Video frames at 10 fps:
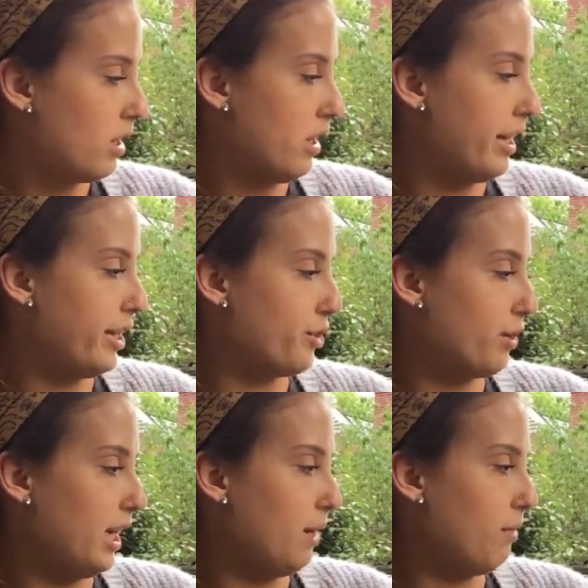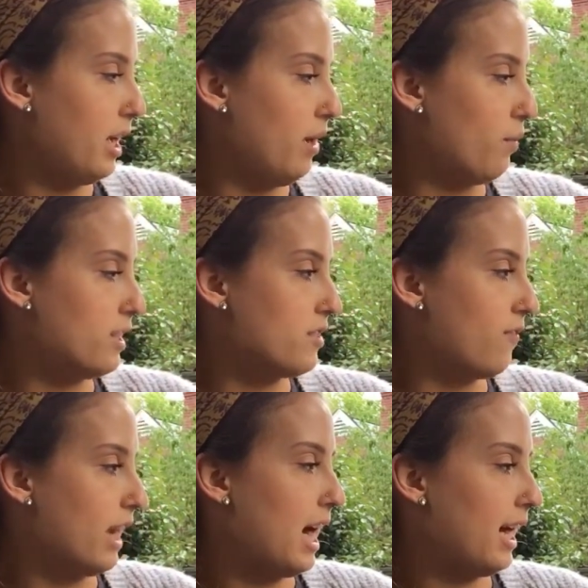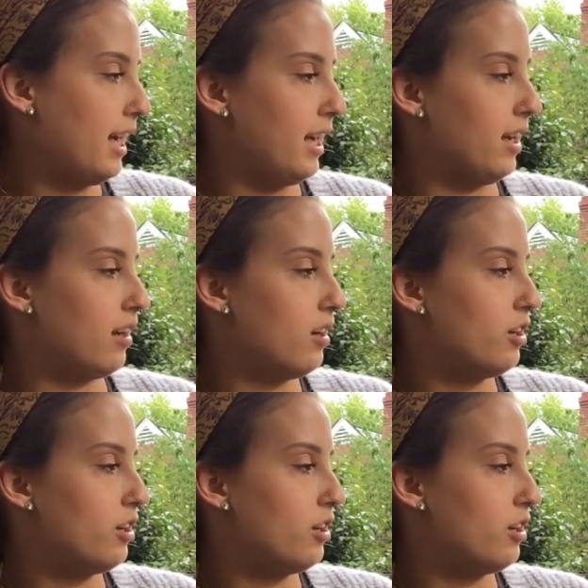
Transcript: He dreamed he was flying,